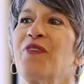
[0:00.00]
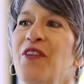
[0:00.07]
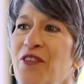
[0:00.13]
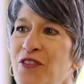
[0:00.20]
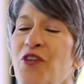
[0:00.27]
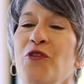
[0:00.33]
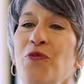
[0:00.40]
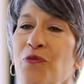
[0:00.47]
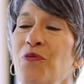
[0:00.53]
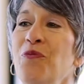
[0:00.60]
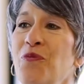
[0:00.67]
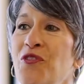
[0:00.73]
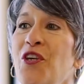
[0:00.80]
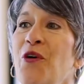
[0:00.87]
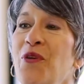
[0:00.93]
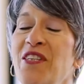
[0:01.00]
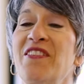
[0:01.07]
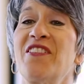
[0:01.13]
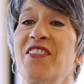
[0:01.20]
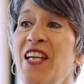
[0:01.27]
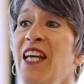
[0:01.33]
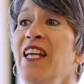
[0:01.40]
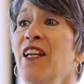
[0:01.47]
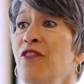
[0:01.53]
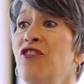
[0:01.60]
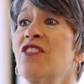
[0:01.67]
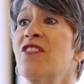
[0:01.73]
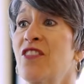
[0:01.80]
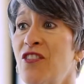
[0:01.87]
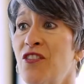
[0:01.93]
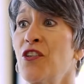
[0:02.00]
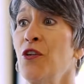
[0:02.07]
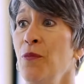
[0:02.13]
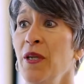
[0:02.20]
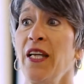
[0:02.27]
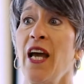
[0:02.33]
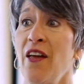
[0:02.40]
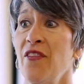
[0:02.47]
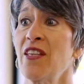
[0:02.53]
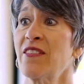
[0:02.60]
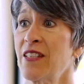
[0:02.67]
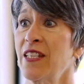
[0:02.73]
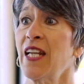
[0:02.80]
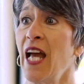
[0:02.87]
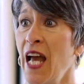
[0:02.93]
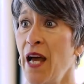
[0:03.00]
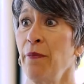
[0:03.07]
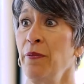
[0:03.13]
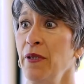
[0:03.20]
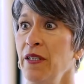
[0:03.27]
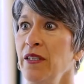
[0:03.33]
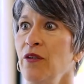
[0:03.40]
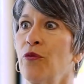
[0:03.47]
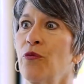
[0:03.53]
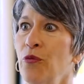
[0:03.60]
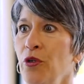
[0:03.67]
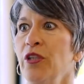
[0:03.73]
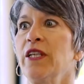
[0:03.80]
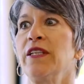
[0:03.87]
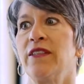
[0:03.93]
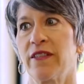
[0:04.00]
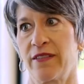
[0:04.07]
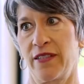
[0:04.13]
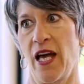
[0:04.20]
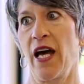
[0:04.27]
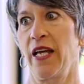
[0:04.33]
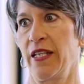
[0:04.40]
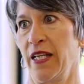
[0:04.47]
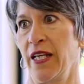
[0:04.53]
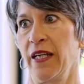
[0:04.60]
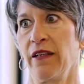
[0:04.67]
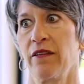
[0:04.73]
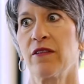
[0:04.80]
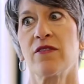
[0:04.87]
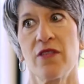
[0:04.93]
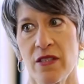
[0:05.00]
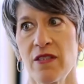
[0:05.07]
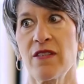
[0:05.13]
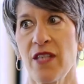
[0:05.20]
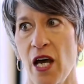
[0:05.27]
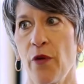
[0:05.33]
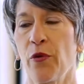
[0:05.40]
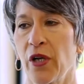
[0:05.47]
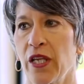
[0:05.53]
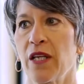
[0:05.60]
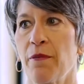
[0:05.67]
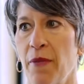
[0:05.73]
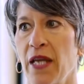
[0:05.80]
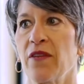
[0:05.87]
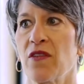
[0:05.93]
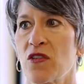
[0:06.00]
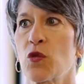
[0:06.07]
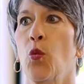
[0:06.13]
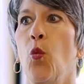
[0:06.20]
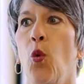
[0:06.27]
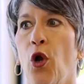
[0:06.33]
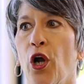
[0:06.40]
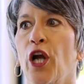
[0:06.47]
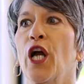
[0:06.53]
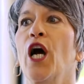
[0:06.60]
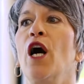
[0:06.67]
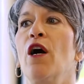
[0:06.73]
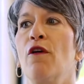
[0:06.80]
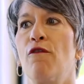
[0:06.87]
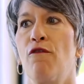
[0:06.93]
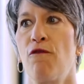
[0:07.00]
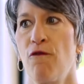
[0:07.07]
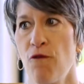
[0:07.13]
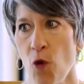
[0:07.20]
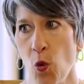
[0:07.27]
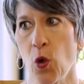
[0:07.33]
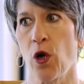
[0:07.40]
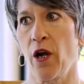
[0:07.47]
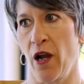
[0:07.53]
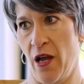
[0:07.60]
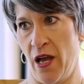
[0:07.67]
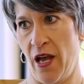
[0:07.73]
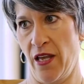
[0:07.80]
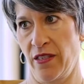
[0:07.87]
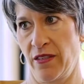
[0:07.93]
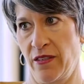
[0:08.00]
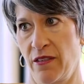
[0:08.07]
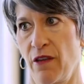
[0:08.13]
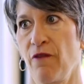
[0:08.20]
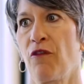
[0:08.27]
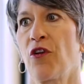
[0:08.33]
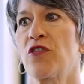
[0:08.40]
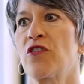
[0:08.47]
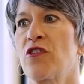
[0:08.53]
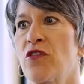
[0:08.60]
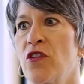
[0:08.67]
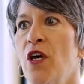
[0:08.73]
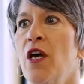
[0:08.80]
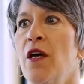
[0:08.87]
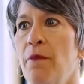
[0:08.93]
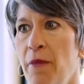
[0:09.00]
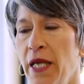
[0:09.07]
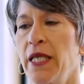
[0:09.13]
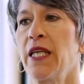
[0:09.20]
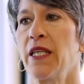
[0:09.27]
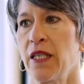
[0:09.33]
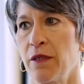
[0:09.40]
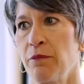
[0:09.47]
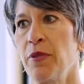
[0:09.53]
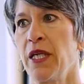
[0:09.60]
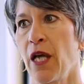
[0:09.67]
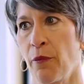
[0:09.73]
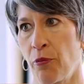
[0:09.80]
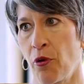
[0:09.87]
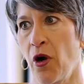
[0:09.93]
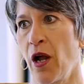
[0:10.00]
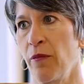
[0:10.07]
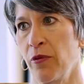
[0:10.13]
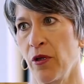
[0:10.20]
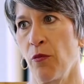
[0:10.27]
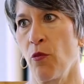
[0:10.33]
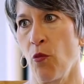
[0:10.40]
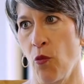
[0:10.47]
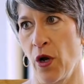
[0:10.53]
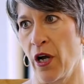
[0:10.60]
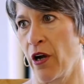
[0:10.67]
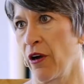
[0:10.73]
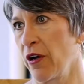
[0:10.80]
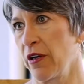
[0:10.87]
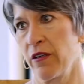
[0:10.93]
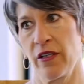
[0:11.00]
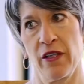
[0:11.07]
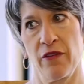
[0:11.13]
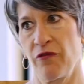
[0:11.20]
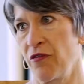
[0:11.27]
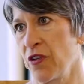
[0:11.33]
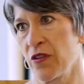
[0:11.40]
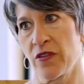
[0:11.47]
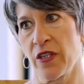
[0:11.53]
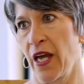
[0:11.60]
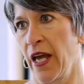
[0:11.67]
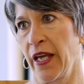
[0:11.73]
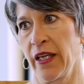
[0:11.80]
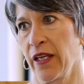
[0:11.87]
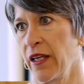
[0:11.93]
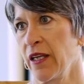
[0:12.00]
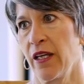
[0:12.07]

So instead of just assuming how that's going to happen, really deciding this is how we're going to make this work for us versus making it be a problem where it feels like